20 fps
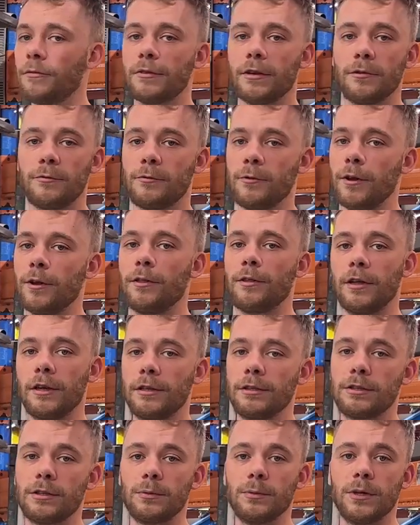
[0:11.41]
of different
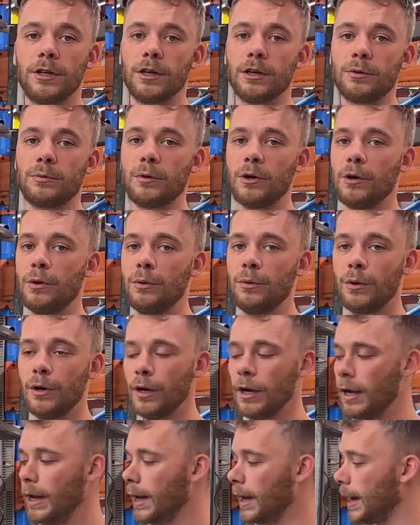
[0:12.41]
things that we can grow.
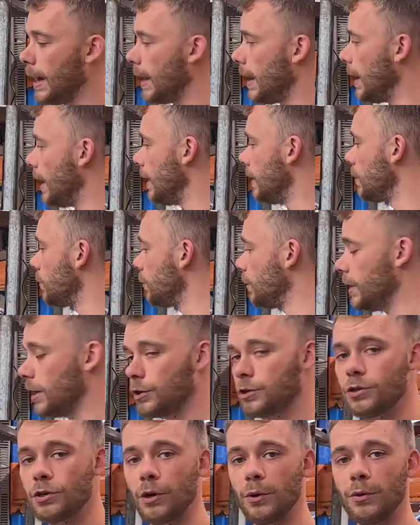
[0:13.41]
And we are
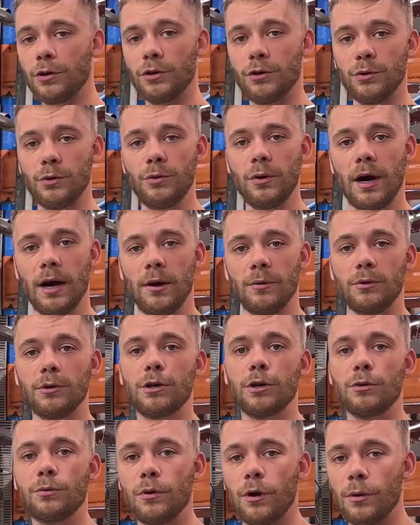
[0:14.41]
showing you how you
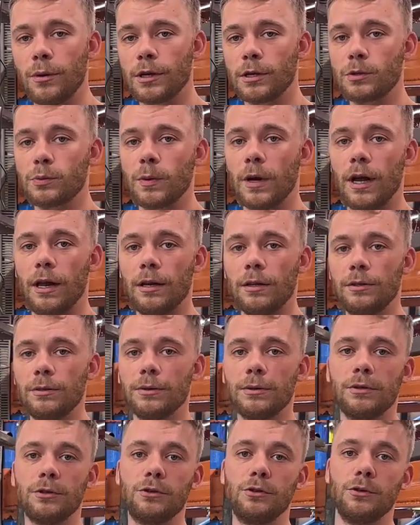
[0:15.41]
can grow it as well.
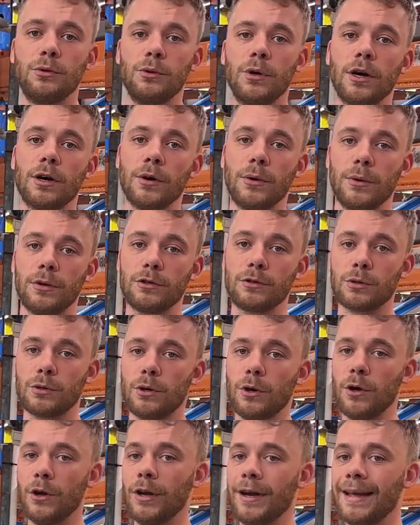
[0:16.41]
You, you are going to
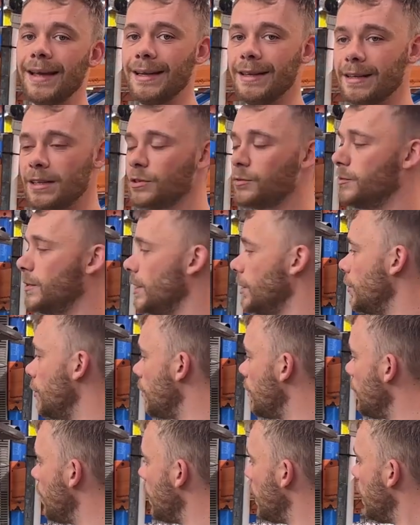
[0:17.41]
learn in this
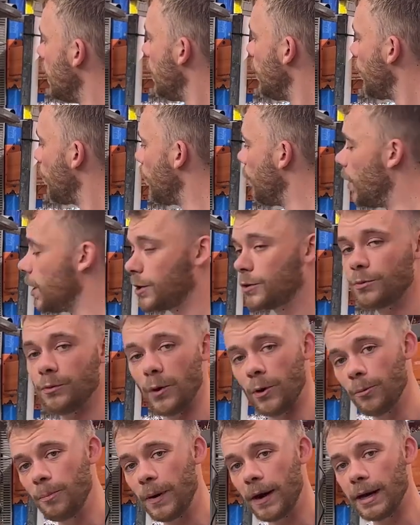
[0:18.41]
video what
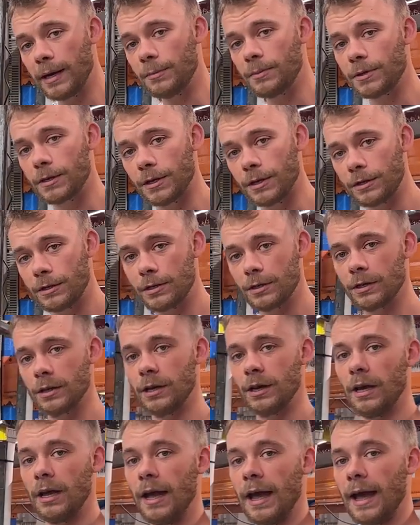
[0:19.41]
grow pipes is
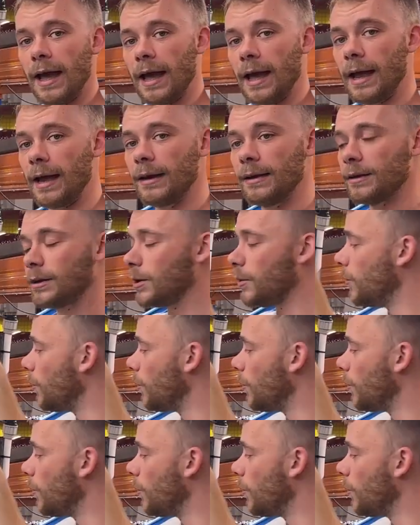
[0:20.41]
and